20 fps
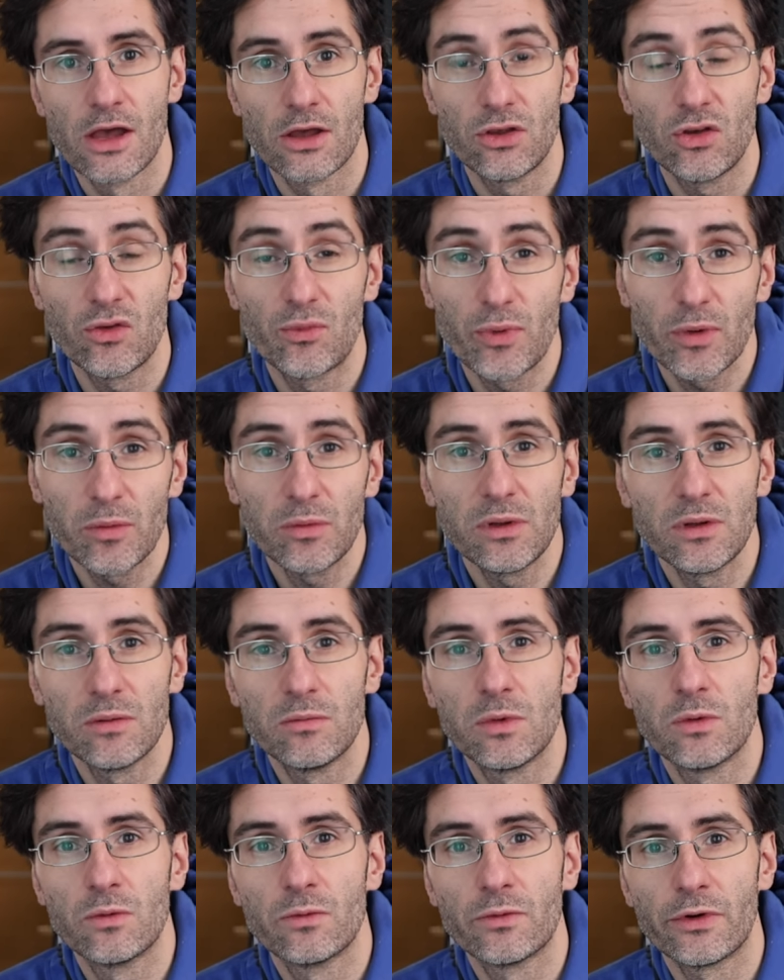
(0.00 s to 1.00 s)
You've probably
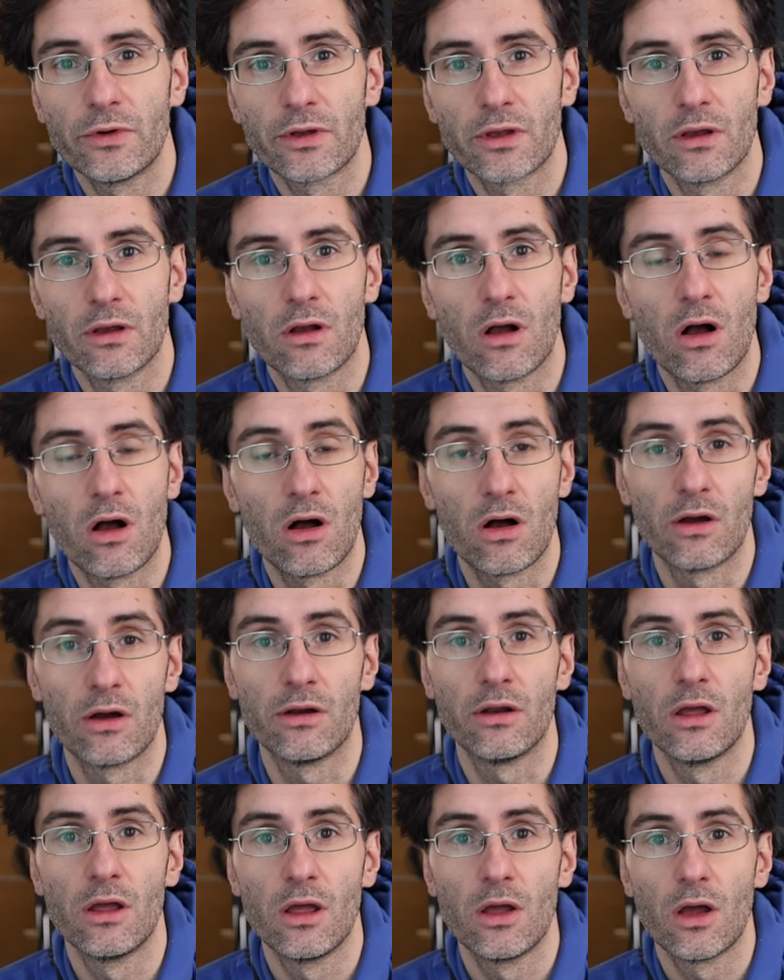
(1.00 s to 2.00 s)
been working
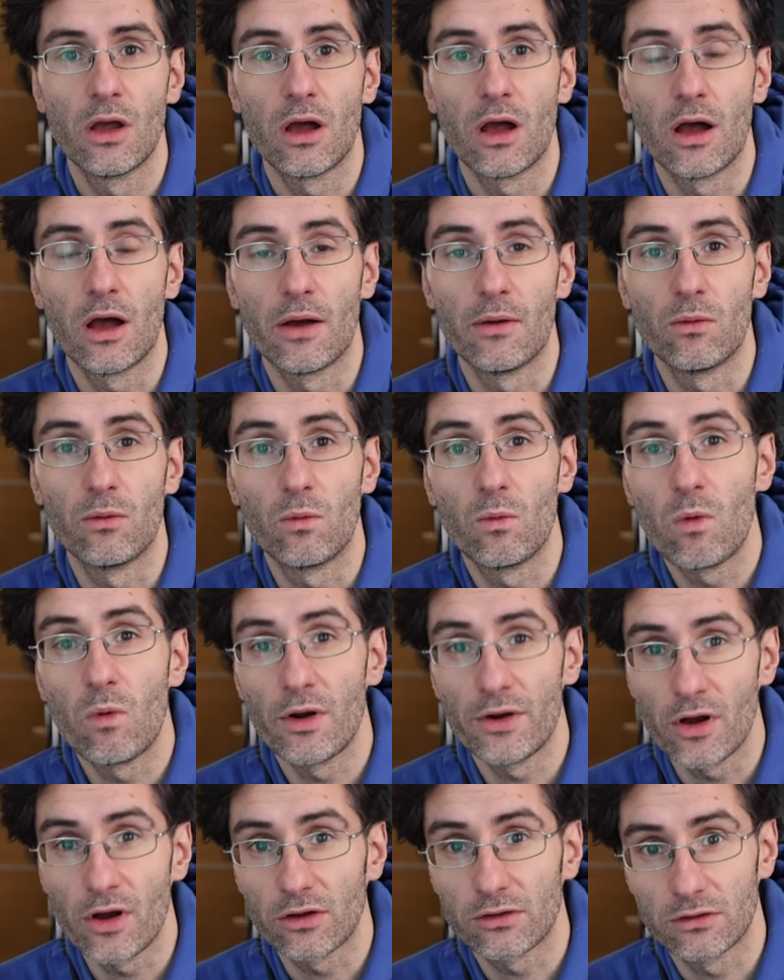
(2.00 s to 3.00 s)
on
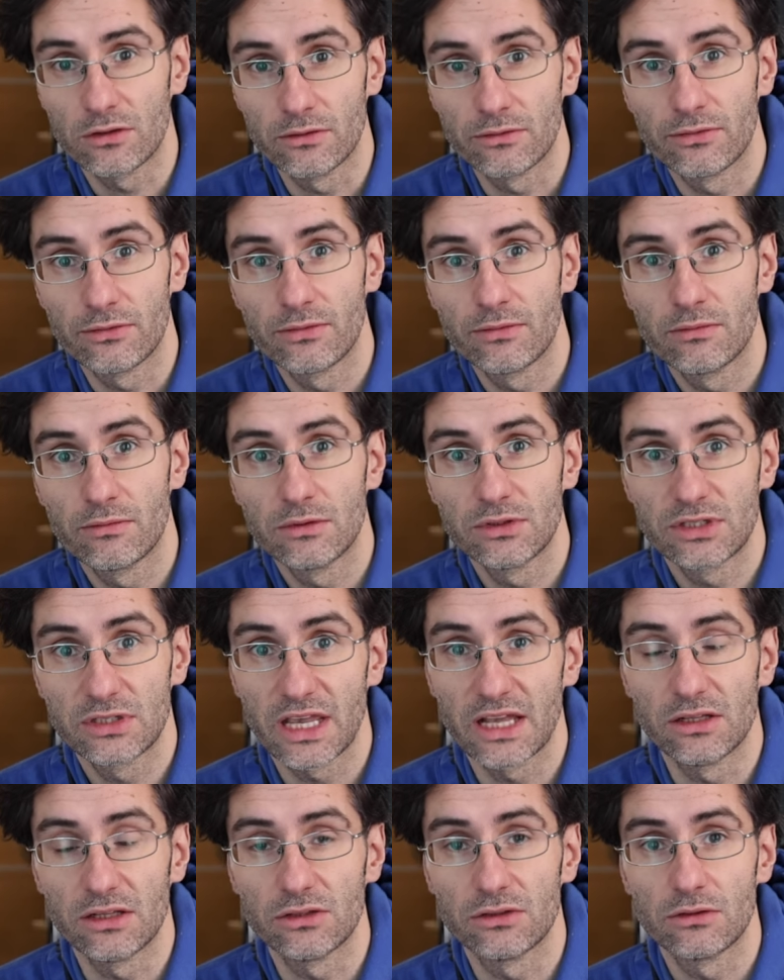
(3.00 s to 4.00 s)
one octave
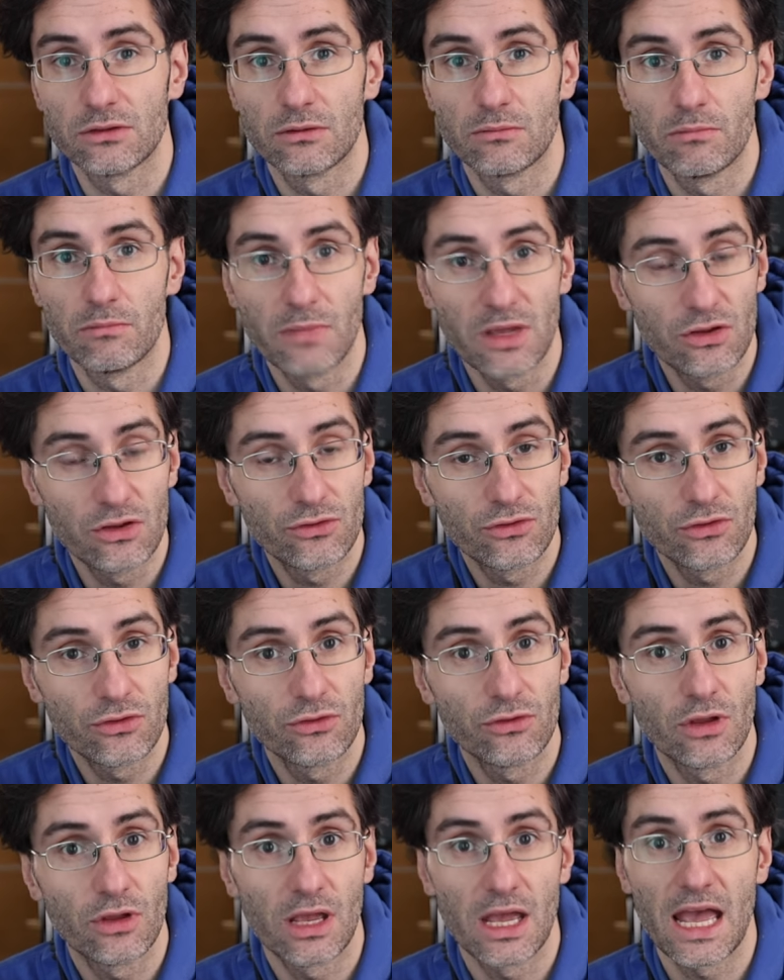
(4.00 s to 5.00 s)
scales,
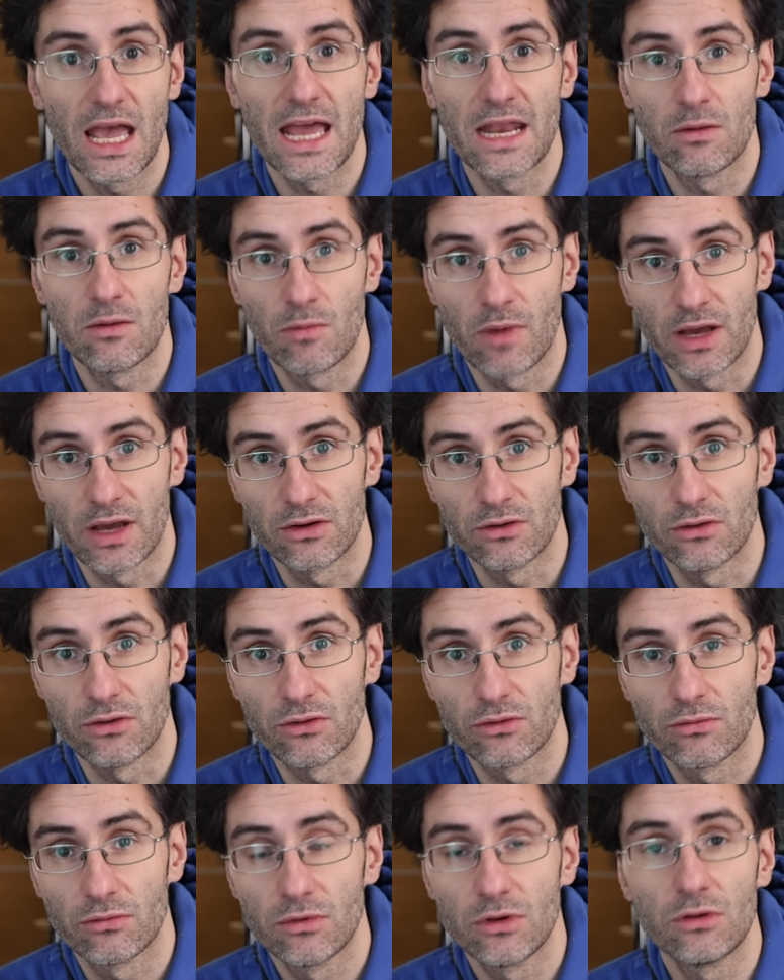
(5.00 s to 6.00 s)
majors and
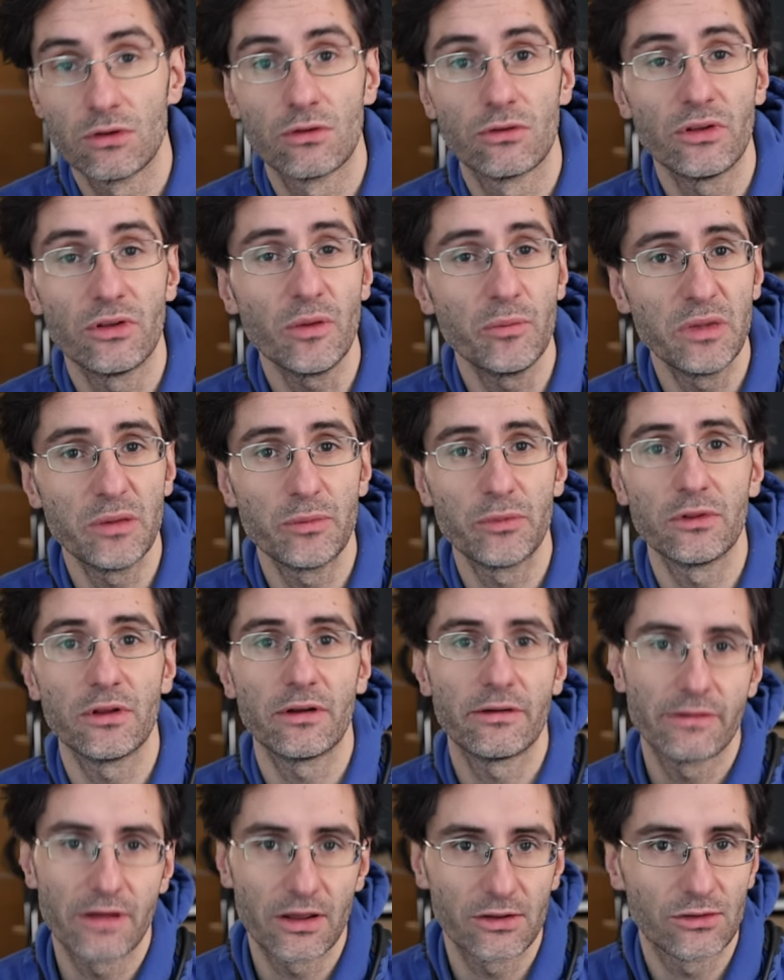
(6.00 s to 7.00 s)
minors. You know, some people
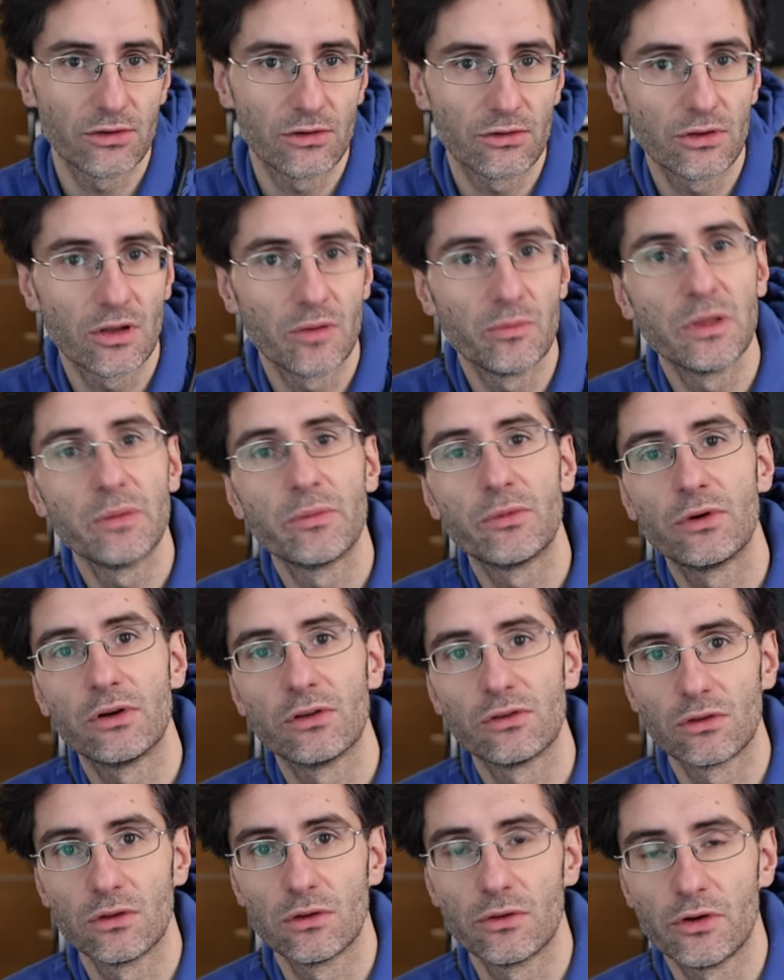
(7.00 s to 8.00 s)
are faster, some people are
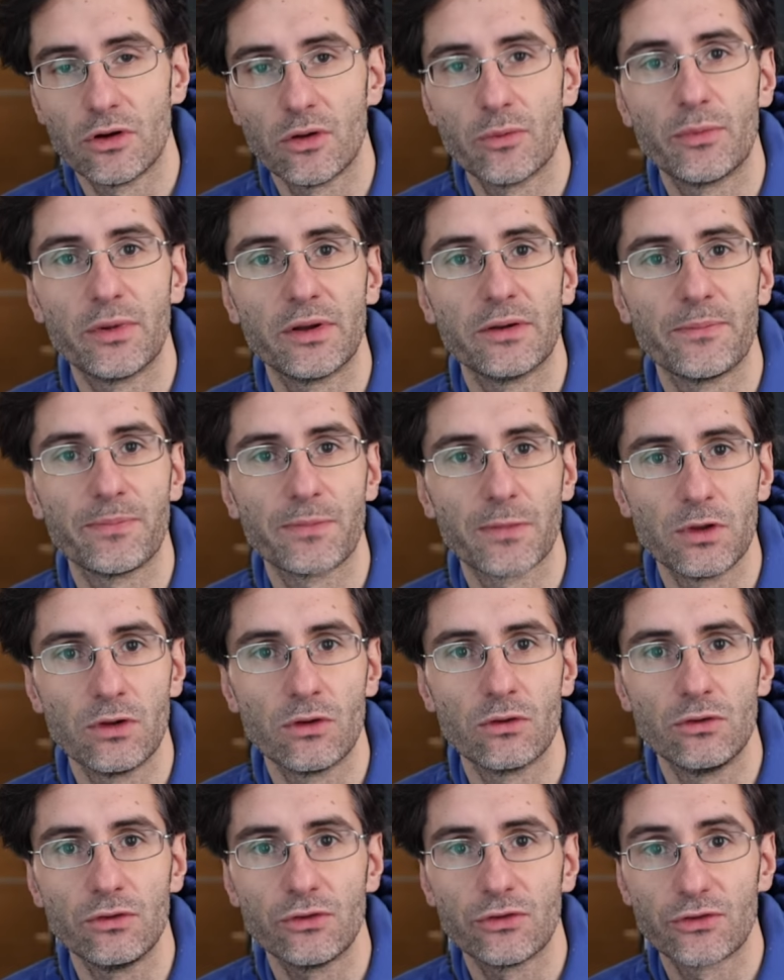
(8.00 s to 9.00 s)
slower, but you
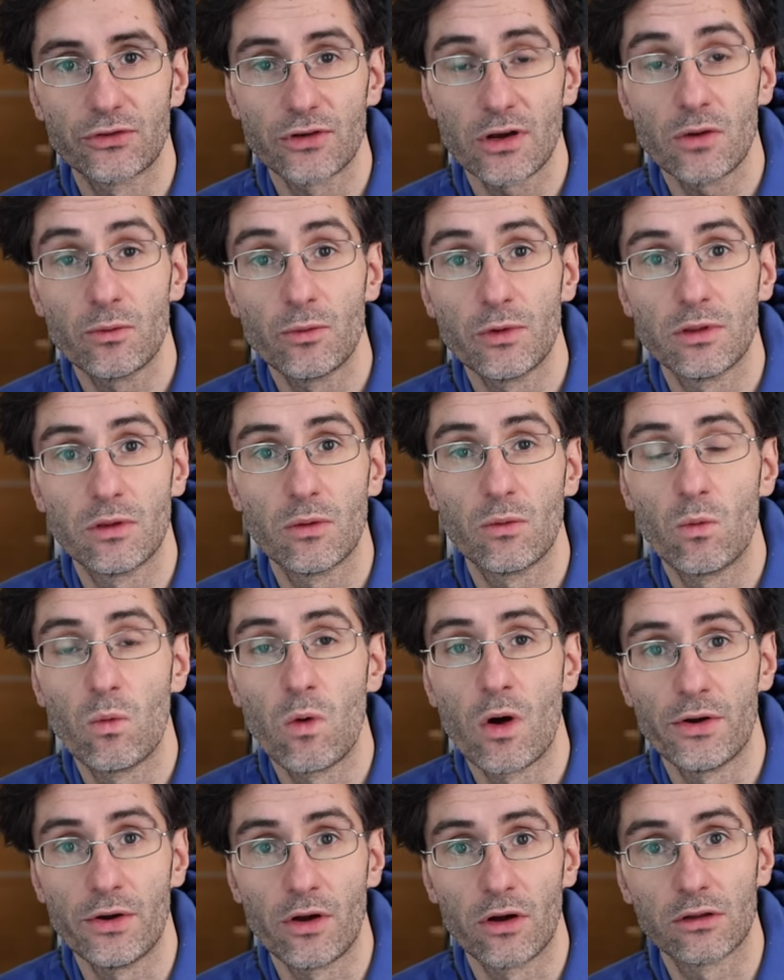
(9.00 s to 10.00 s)
know, you start with
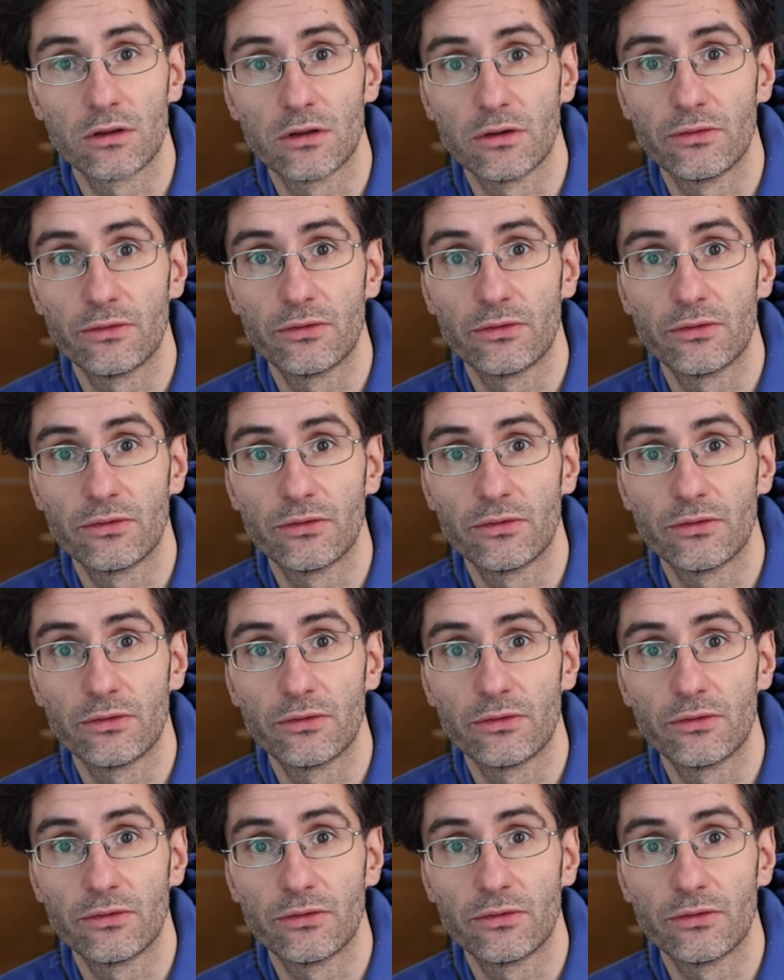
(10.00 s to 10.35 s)
one octave